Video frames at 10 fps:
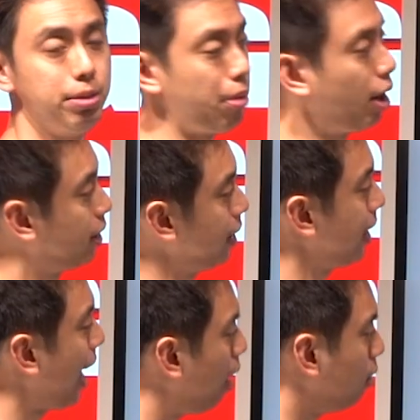marketing
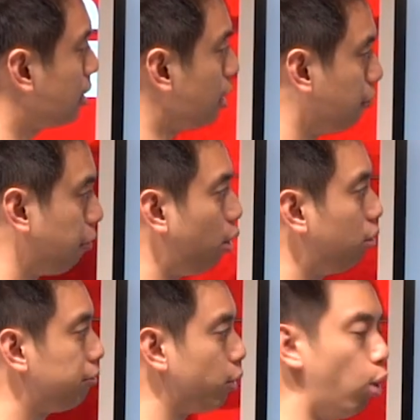and how it's
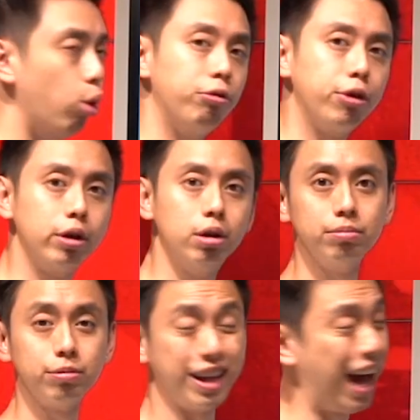evolved over
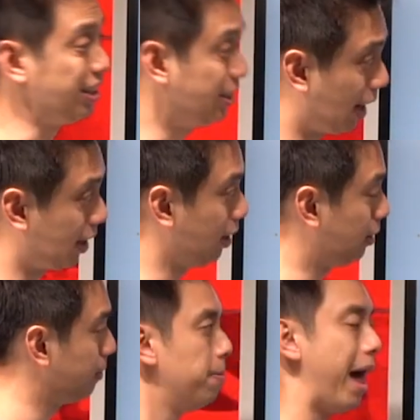the last decade.
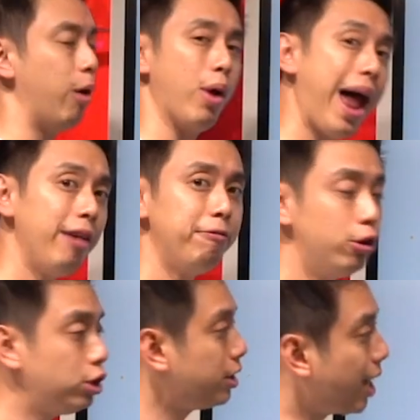Now, when I
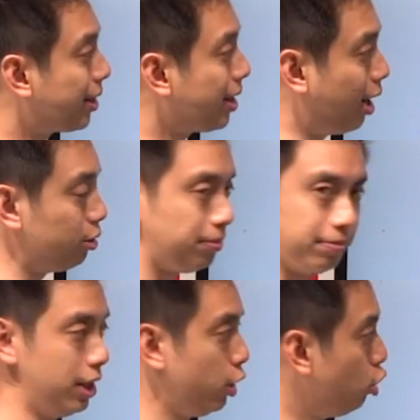first started out, it